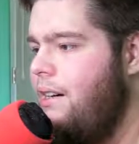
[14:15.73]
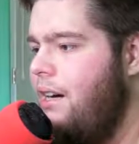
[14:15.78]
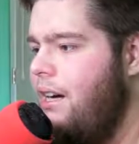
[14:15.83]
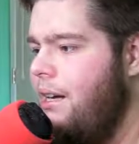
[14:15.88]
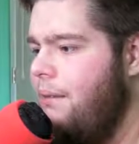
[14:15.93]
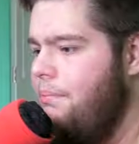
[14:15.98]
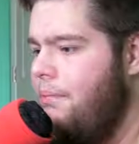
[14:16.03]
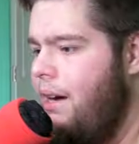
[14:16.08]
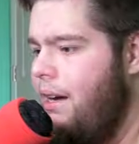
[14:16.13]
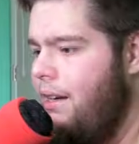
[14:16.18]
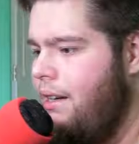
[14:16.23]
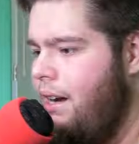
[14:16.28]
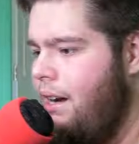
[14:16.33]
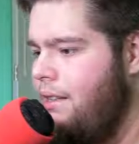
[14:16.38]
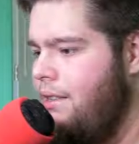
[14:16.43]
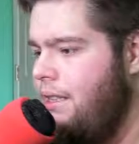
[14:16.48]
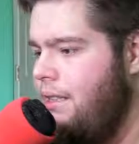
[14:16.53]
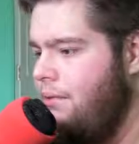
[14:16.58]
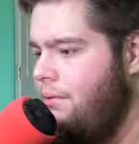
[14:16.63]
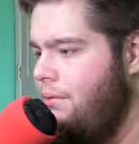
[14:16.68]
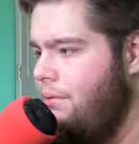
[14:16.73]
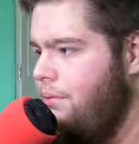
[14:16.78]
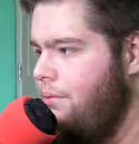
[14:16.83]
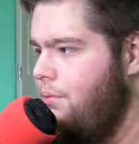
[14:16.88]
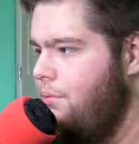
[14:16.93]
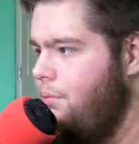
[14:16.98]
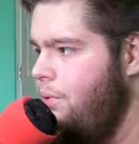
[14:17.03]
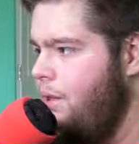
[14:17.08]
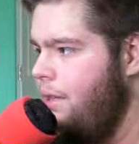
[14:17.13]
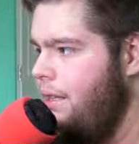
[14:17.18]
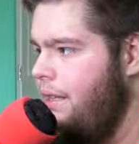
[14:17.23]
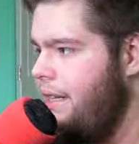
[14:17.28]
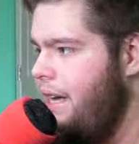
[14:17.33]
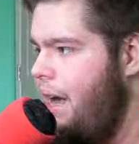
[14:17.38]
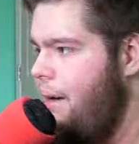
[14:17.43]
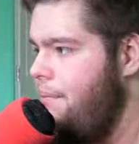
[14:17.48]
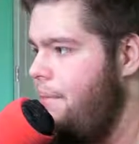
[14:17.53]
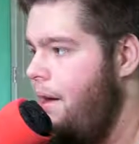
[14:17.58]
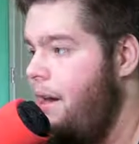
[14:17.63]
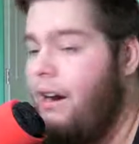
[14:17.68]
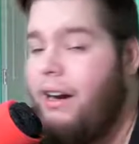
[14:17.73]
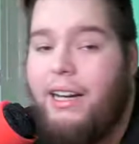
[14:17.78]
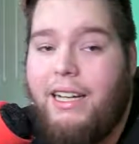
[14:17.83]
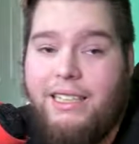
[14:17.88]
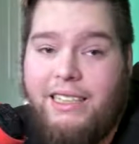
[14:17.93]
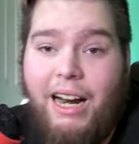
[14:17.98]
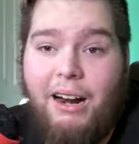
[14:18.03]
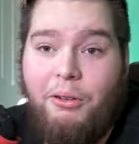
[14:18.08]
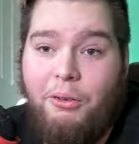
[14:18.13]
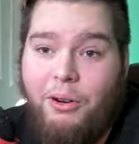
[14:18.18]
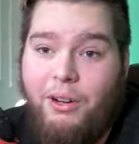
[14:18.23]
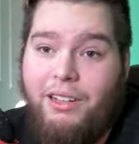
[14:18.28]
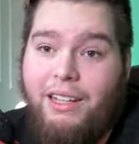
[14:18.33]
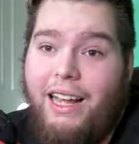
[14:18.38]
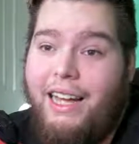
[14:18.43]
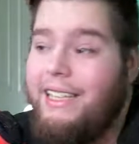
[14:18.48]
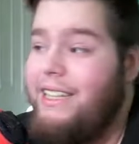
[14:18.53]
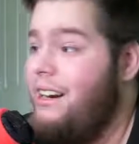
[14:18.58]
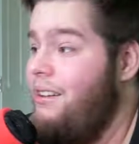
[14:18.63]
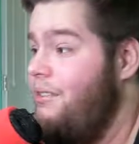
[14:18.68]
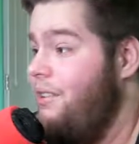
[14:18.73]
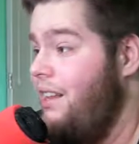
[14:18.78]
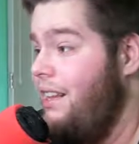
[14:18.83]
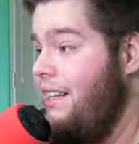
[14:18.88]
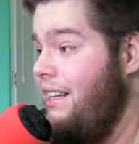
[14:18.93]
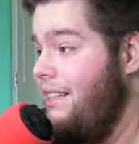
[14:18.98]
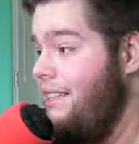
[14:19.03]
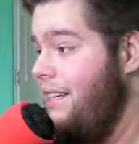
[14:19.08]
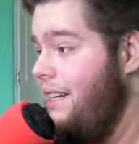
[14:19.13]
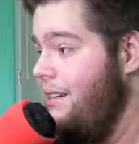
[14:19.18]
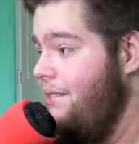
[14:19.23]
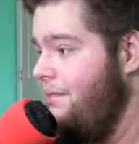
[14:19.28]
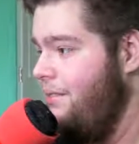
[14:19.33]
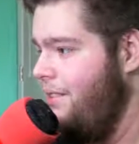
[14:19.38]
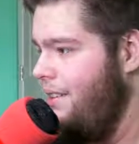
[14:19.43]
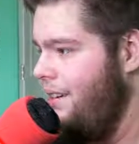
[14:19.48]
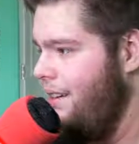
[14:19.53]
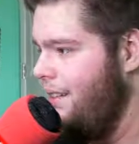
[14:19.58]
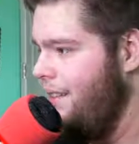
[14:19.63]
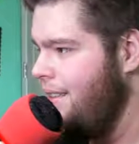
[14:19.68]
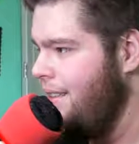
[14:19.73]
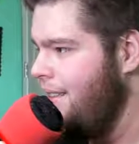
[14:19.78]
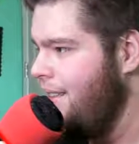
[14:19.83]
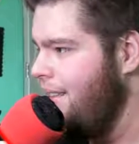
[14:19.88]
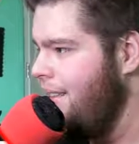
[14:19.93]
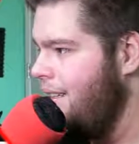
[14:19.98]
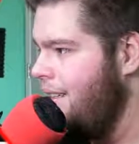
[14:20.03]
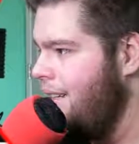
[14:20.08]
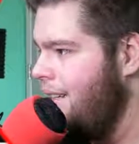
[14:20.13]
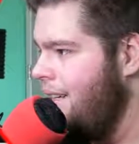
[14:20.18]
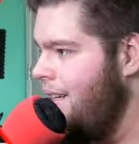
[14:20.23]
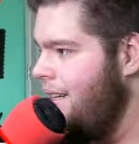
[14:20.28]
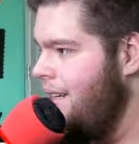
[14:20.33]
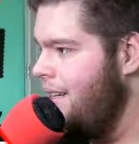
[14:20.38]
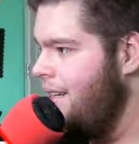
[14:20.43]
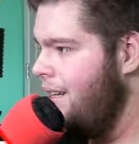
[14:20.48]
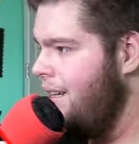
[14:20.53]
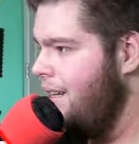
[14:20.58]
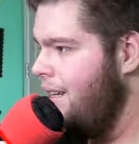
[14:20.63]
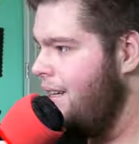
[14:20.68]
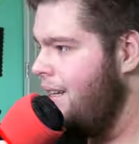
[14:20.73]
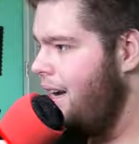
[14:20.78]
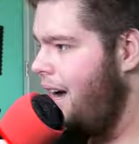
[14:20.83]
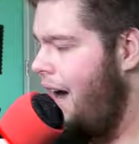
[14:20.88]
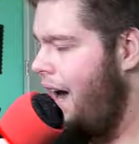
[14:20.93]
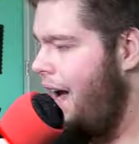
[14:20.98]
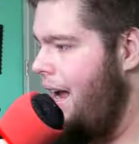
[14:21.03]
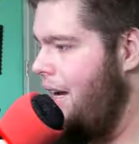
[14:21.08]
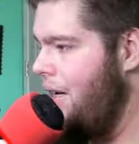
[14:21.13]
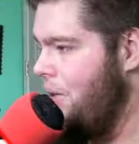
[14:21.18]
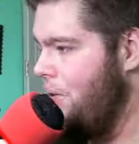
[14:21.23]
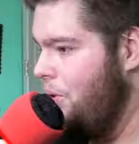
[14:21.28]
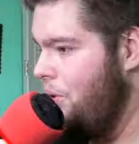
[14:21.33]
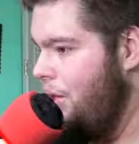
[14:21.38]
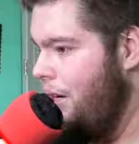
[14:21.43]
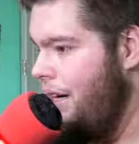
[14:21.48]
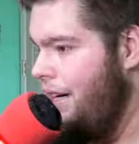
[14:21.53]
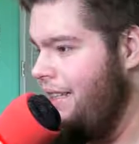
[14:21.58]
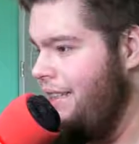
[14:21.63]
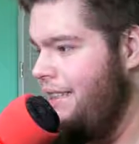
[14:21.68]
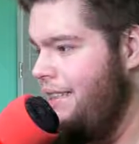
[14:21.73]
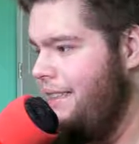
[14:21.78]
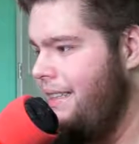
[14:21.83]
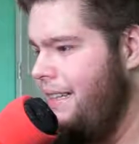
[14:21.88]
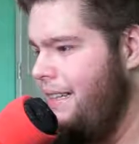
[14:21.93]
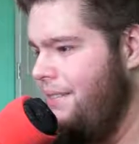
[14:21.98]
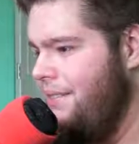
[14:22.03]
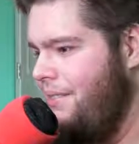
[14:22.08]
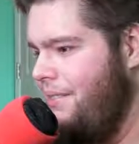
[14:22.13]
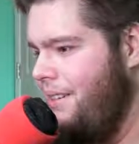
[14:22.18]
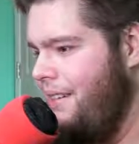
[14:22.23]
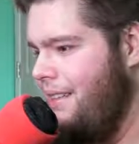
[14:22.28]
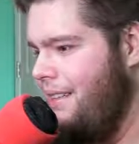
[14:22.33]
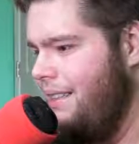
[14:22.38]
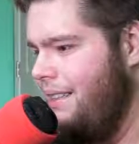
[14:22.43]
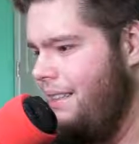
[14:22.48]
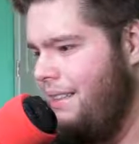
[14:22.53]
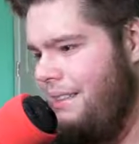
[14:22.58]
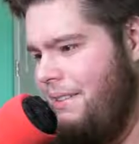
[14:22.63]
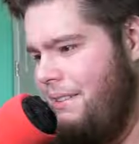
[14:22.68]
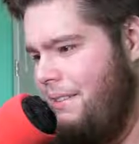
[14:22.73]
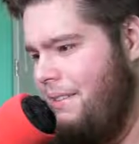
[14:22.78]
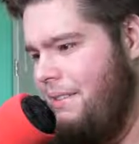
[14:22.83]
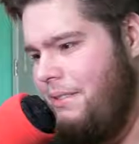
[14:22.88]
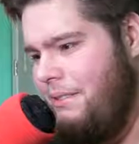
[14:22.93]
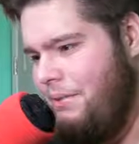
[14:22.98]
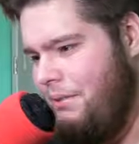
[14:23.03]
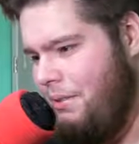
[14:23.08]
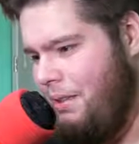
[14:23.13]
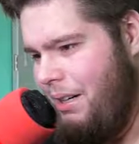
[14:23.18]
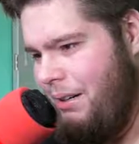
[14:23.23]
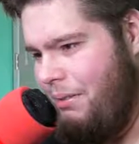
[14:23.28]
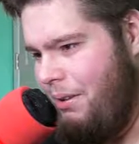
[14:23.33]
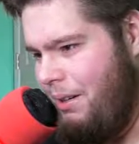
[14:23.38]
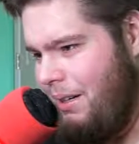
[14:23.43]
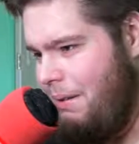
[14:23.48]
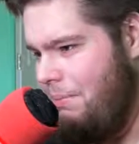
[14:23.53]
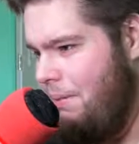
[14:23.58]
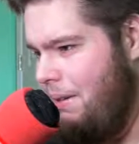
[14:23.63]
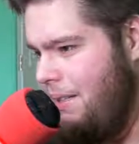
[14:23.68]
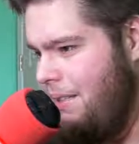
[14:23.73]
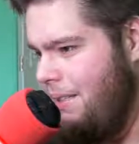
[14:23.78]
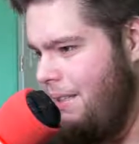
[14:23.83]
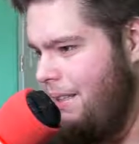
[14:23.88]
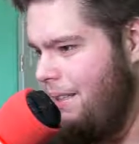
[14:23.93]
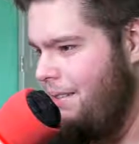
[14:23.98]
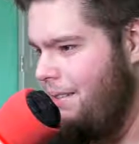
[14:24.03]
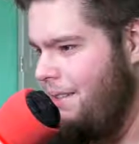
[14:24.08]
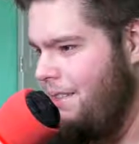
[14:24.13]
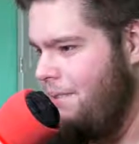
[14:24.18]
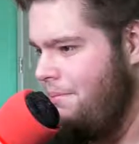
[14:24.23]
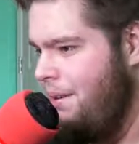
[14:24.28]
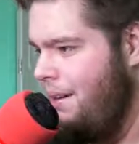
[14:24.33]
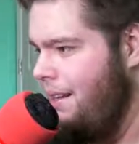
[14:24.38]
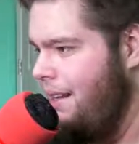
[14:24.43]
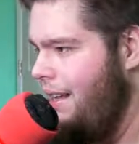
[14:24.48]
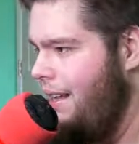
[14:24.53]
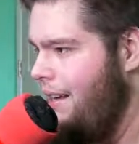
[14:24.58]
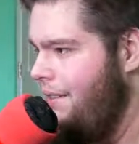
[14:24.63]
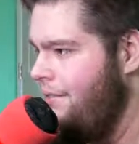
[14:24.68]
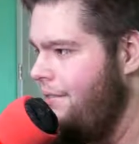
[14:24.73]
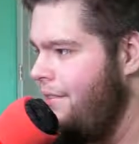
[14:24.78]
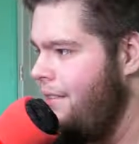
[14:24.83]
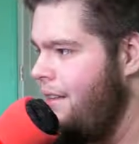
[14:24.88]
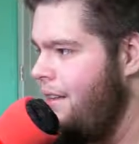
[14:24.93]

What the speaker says: Hut, my content really got better because I realized I really didn't want to. I really didn't want to work at Pizza Hut the rest of my life.